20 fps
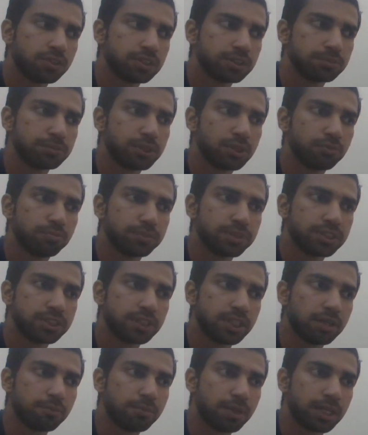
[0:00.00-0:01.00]
bit of
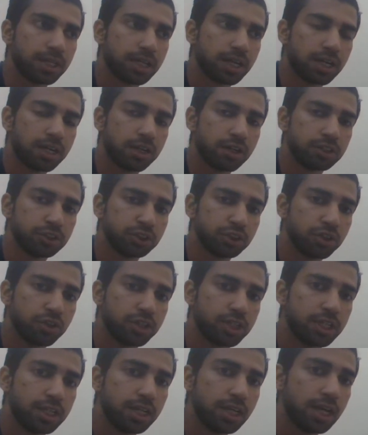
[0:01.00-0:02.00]
mistake by Carlo
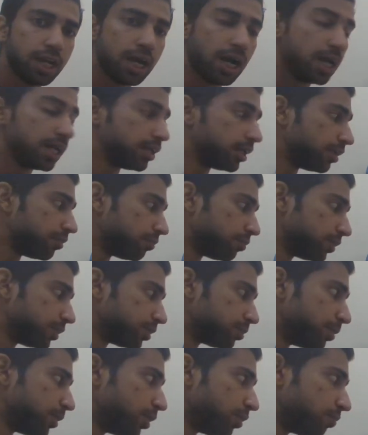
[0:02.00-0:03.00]
Ancelotti, and the
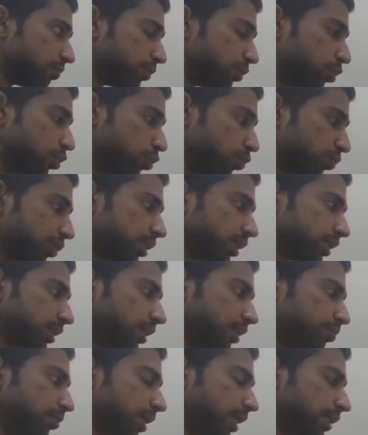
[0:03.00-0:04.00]
first bit of good work
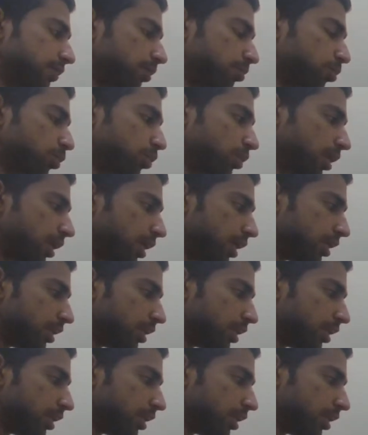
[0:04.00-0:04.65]
done by Liverpool.